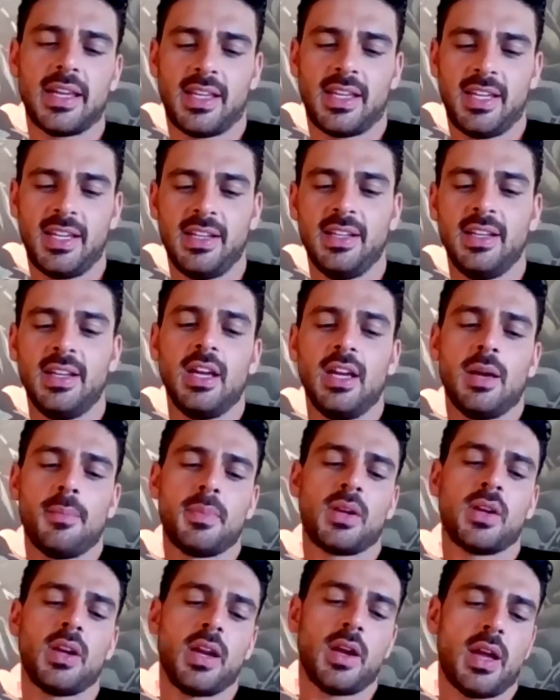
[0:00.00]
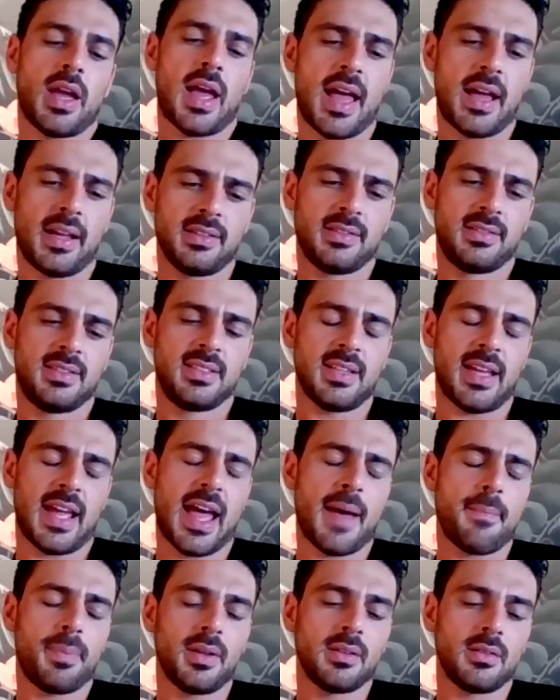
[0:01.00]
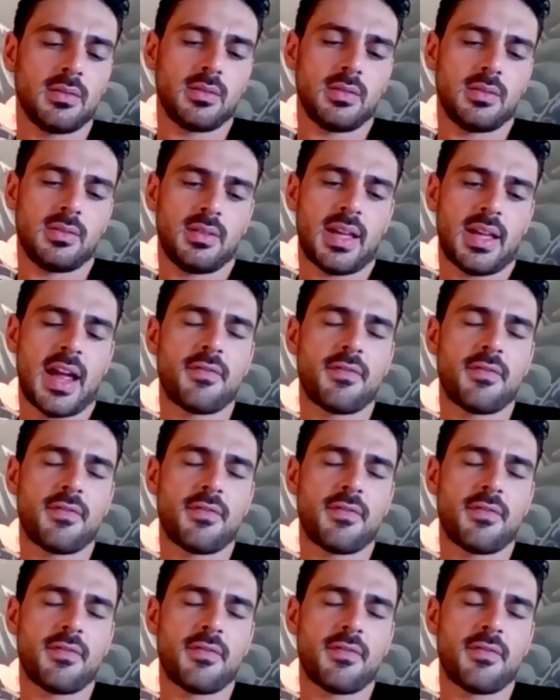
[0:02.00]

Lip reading: like, everything